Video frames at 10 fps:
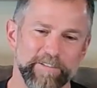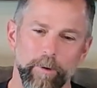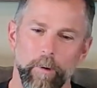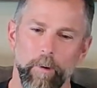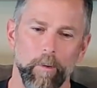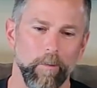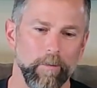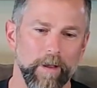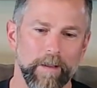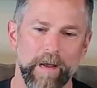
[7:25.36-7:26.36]

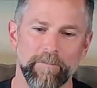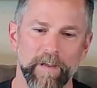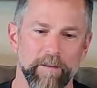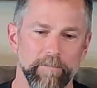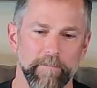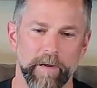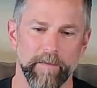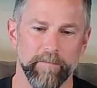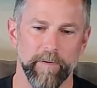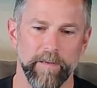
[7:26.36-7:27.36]
So I've got
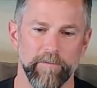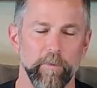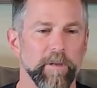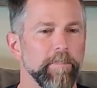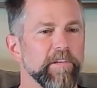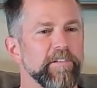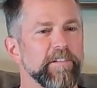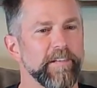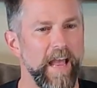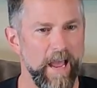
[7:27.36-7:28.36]
my doing
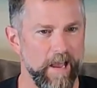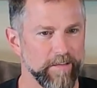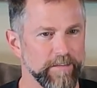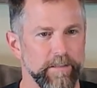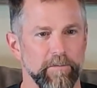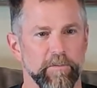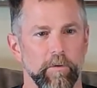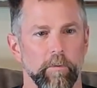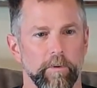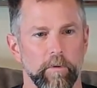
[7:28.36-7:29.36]
business as, and
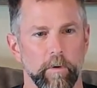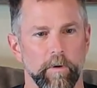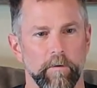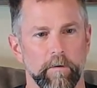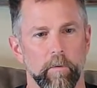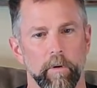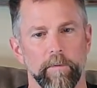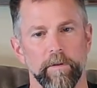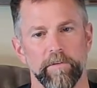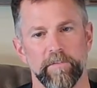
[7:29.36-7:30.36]
so core
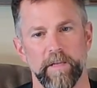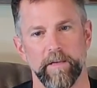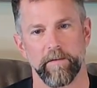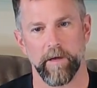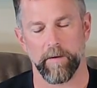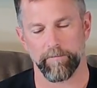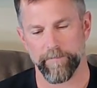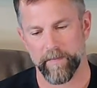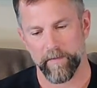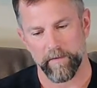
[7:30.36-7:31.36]
real estate,
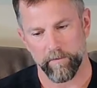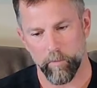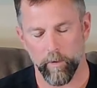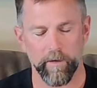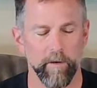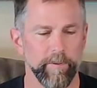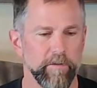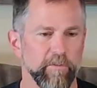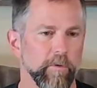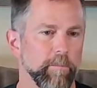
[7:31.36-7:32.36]
core
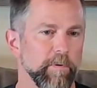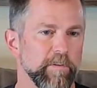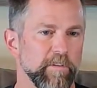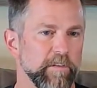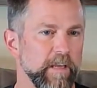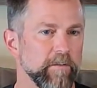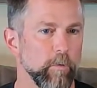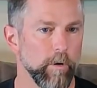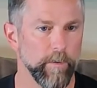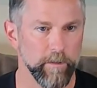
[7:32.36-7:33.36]
companies doing business as
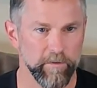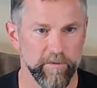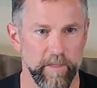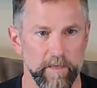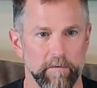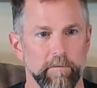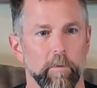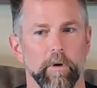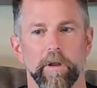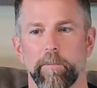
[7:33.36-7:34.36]
Core Real Estate,
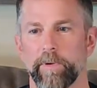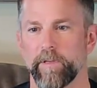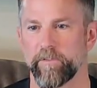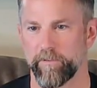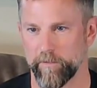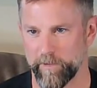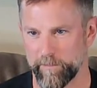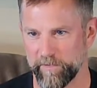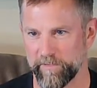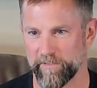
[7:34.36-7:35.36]
core companies
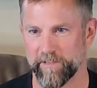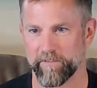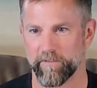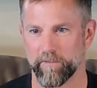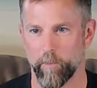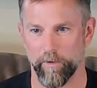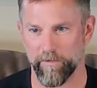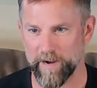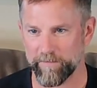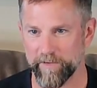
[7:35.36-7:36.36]
doing business as Core
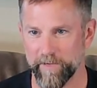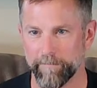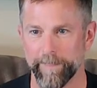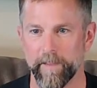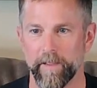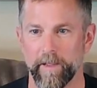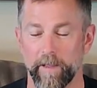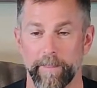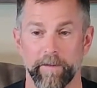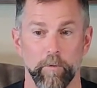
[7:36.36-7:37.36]
Drafting,
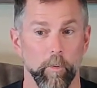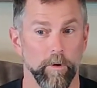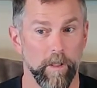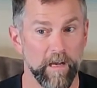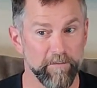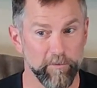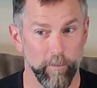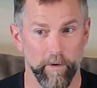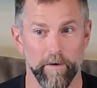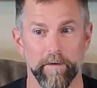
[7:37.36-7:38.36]
and then Core Lot
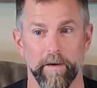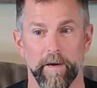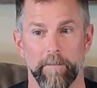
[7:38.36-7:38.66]
Store.